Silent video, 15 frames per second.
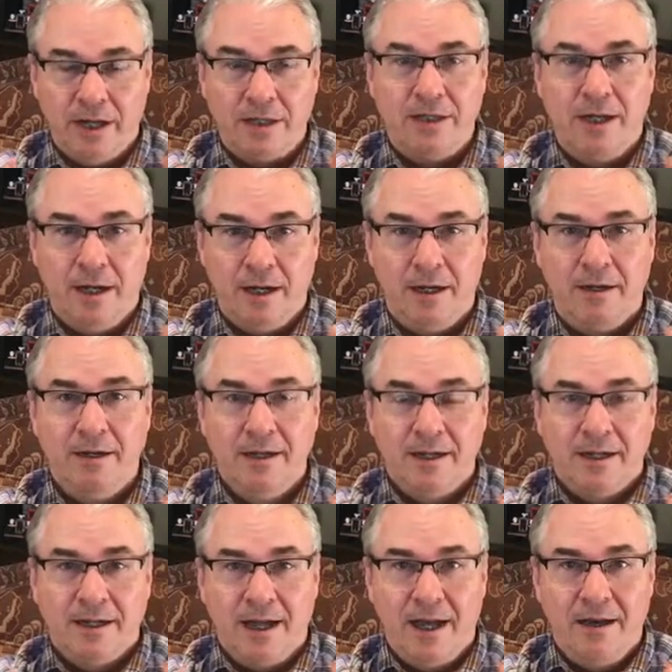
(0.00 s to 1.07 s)
It's getting
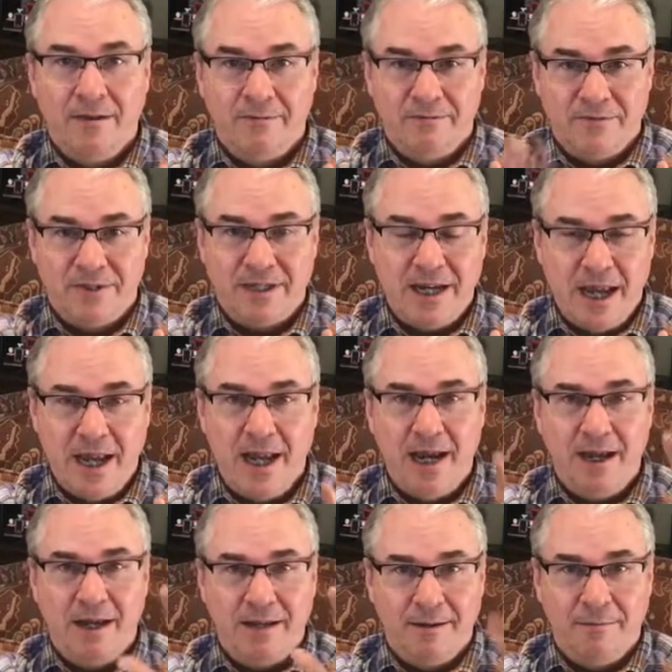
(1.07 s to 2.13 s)
kind of
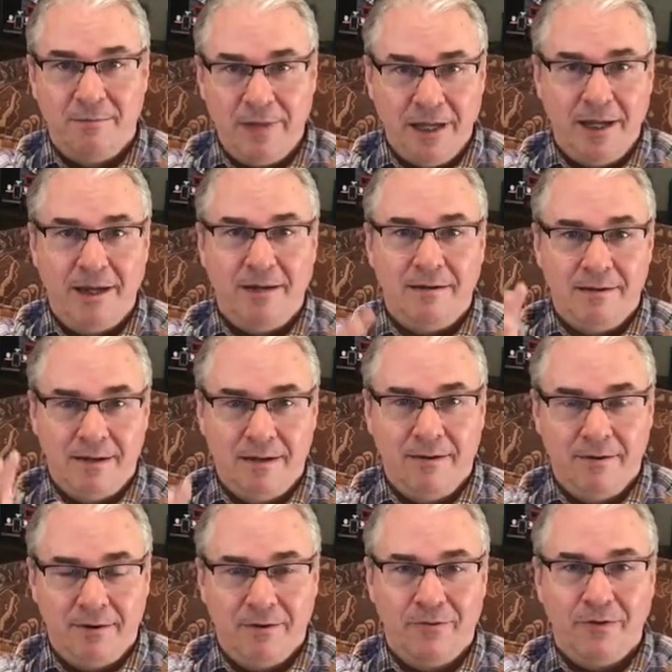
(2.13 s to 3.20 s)
stained and beat
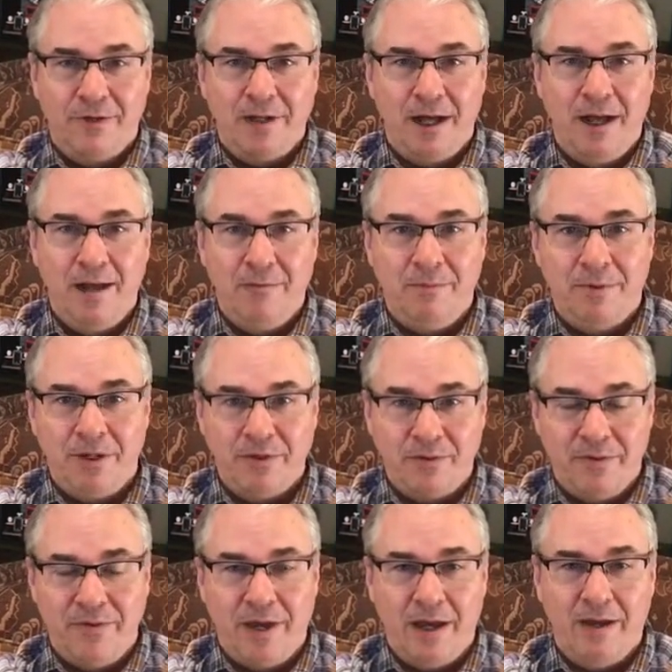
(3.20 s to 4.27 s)
and over time because
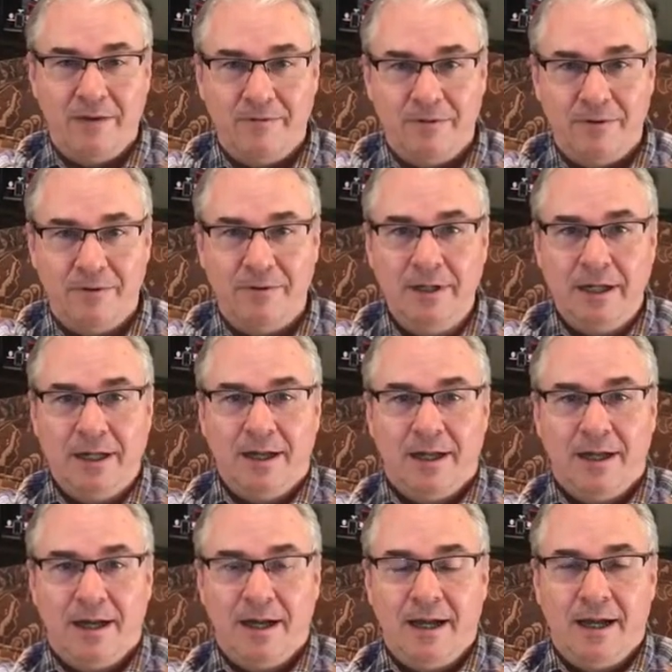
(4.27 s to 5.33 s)
we've had it for
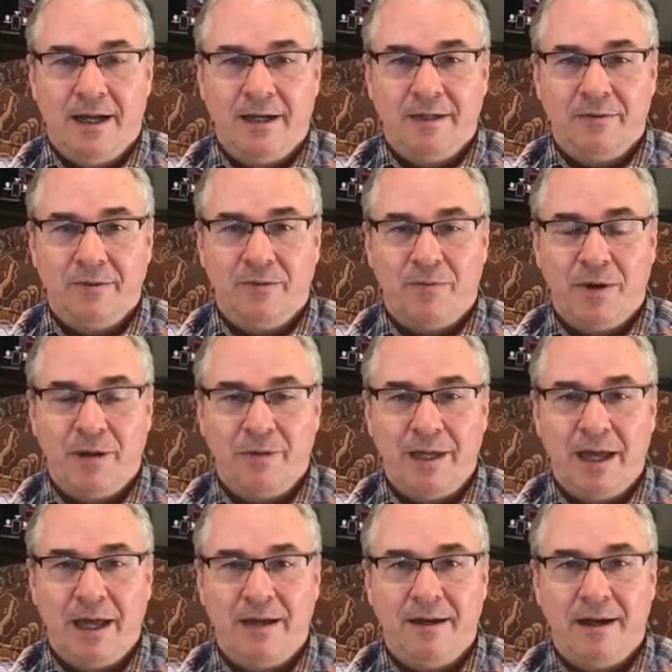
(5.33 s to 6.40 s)
we've probably
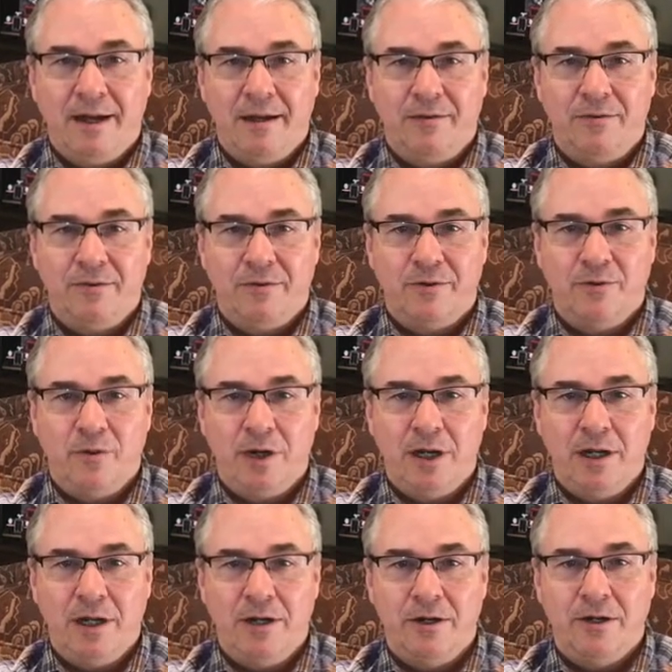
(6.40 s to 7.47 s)
had it now for 20
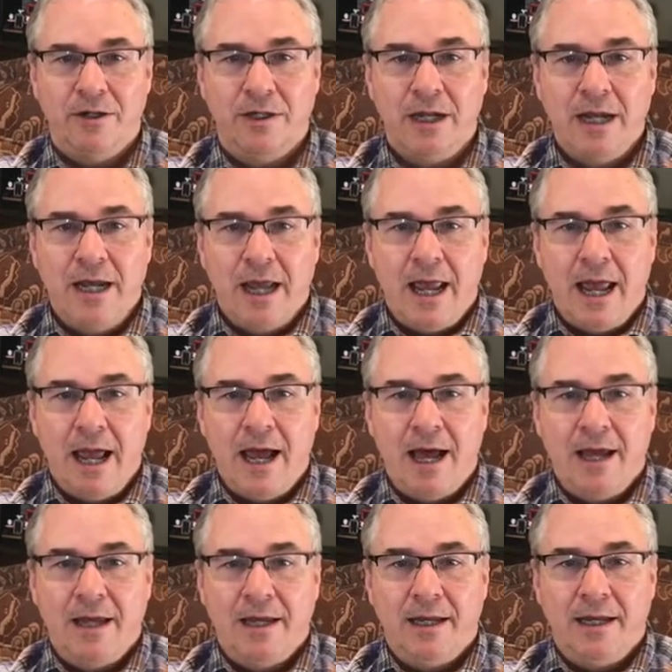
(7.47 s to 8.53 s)
years,
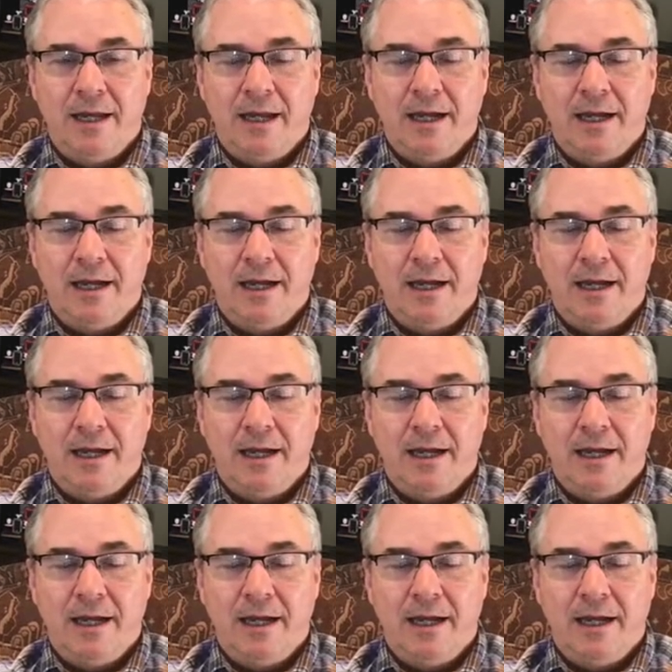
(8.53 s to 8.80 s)
and